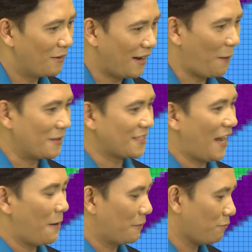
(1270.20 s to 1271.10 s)
Maraming
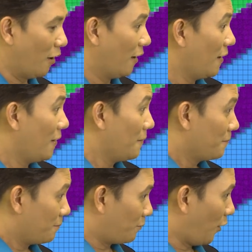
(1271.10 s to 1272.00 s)
salamat po.
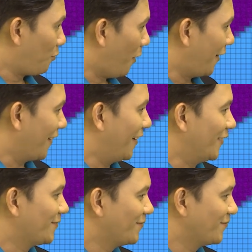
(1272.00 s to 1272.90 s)
Prof. Marian.